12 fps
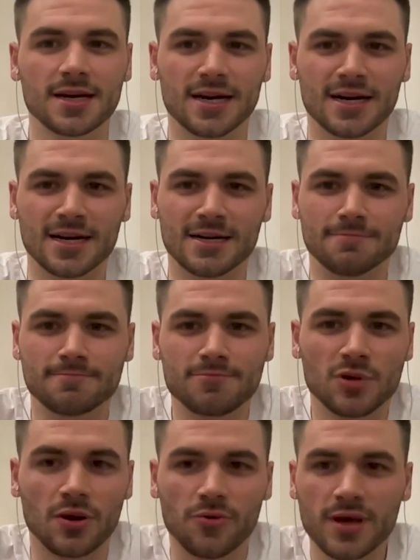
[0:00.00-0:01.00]
Um,
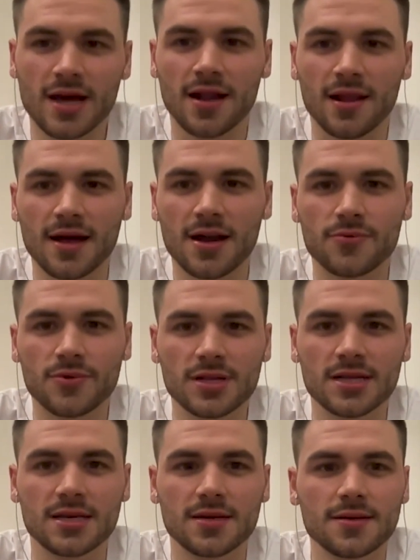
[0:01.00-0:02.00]
you know, we got a lot of
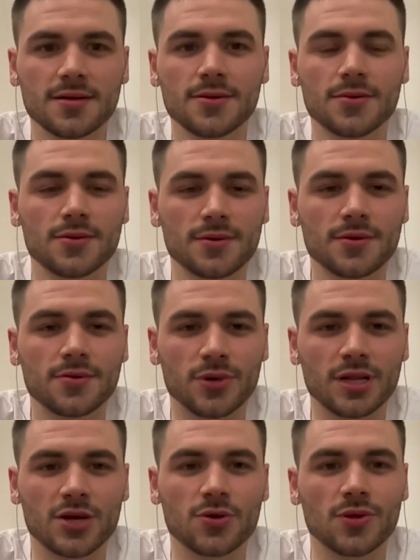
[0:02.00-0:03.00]
really,
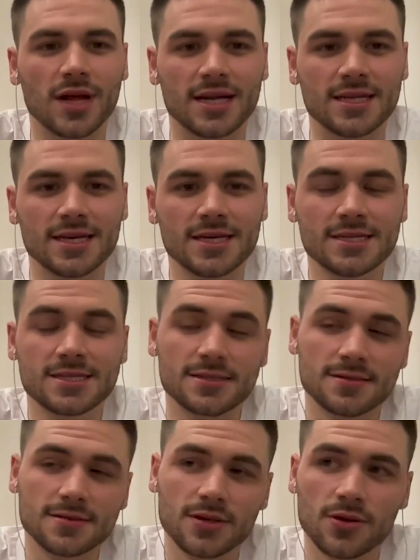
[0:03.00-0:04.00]
really cool ideas.
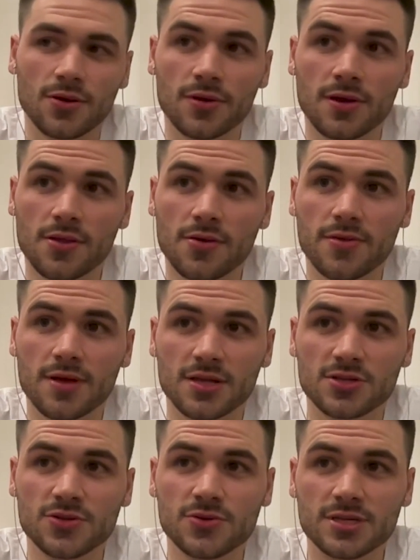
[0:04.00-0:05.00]
And, you know, the other thing
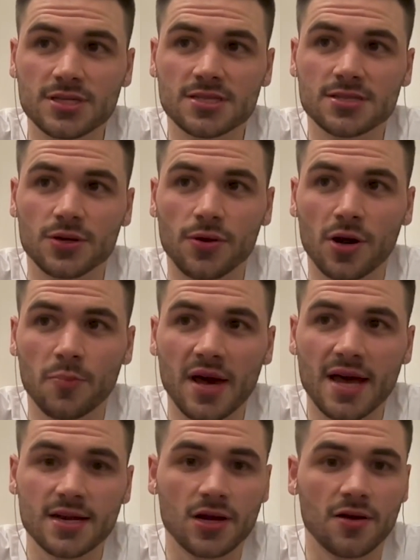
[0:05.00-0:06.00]
too is, you know, our
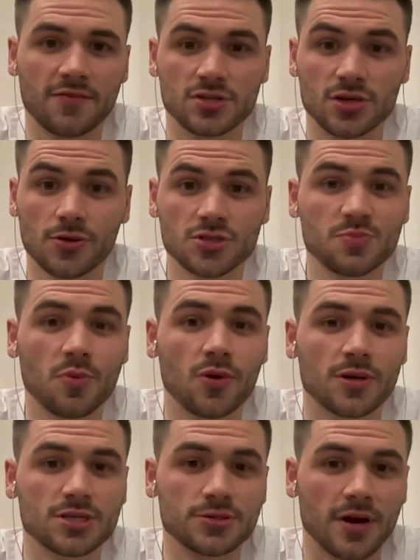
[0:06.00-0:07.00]
patent covers all
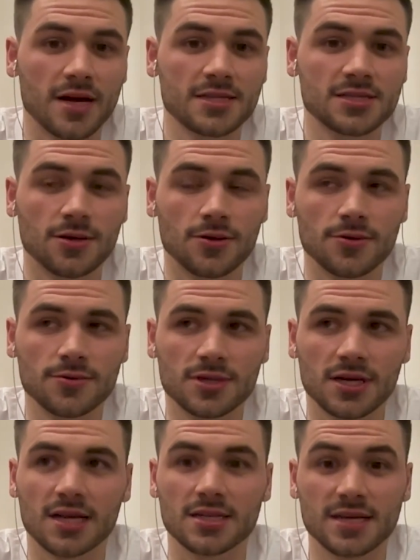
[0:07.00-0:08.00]
sports, right? So
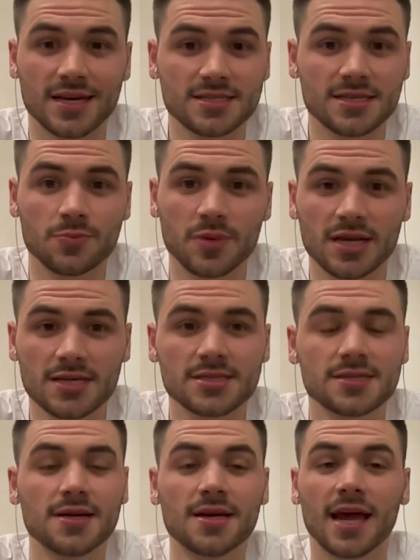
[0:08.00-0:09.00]
the contested
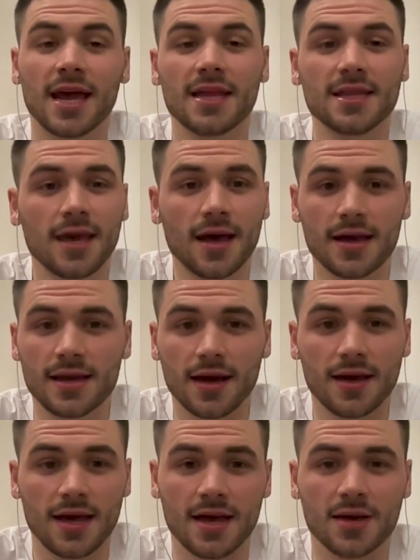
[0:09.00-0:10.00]
piece and the
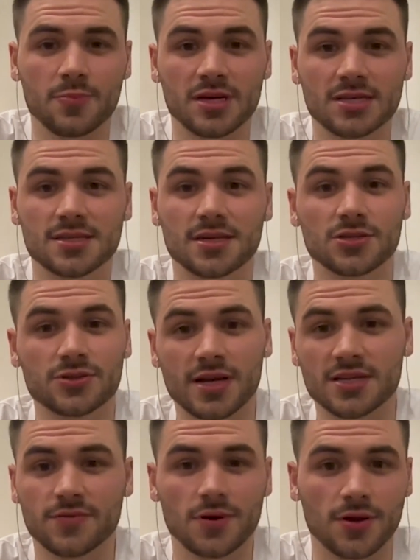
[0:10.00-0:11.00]
AI, AI piece can
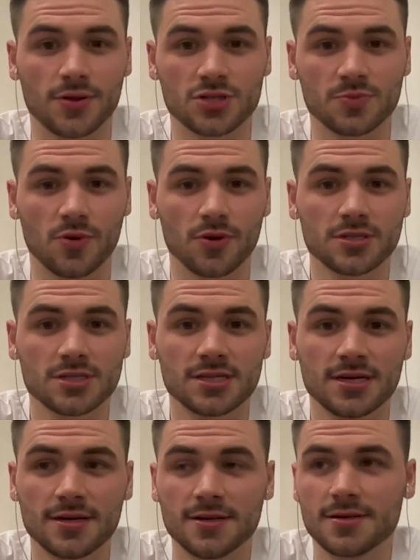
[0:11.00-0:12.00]
transfer to other
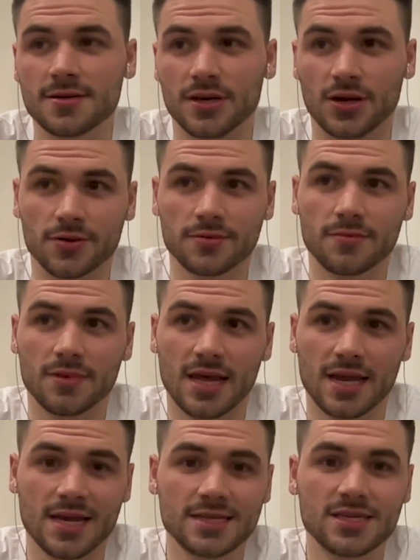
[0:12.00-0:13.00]
sports. You know,
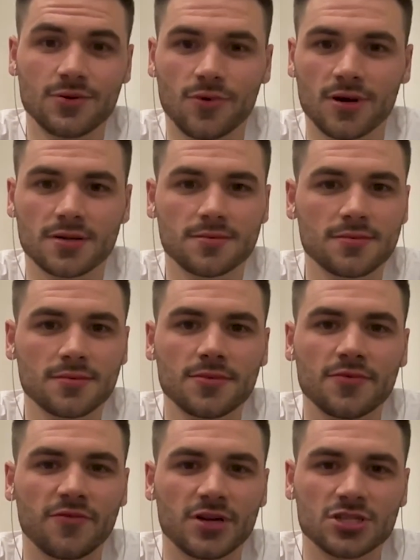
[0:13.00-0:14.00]
an easy one
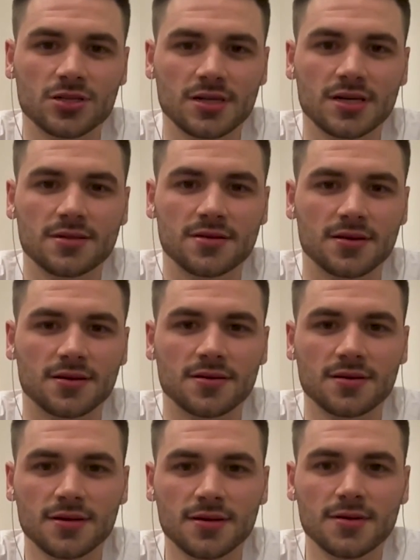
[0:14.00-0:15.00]
visually
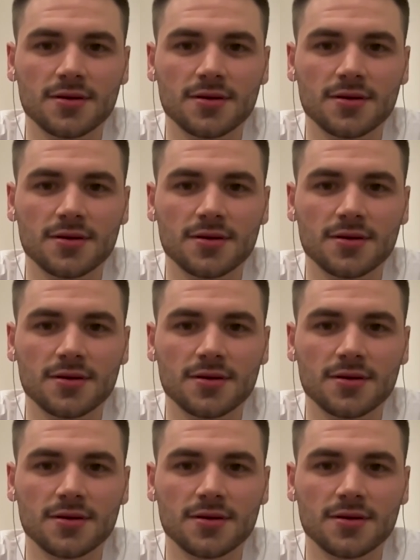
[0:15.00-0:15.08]
to,